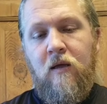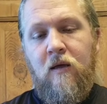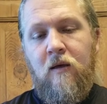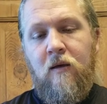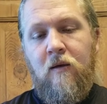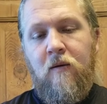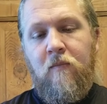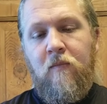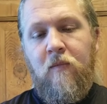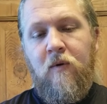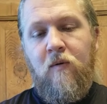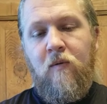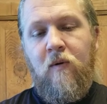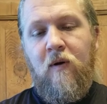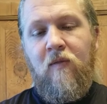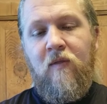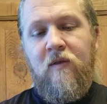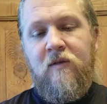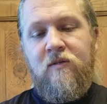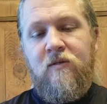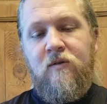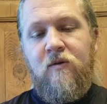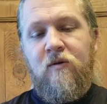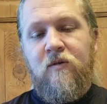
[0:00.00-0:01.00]
I'm going to run
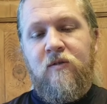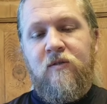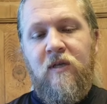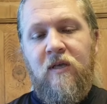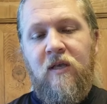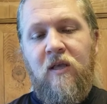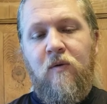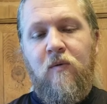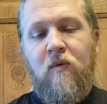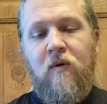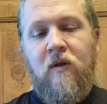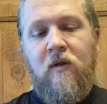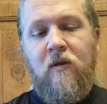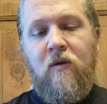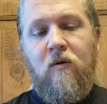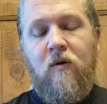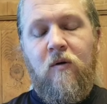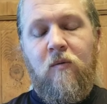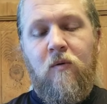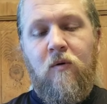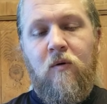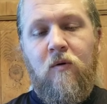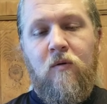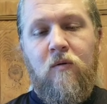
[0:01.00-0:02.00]
this through just like you would a
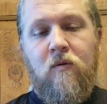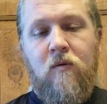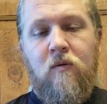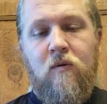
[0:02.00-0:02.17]
normal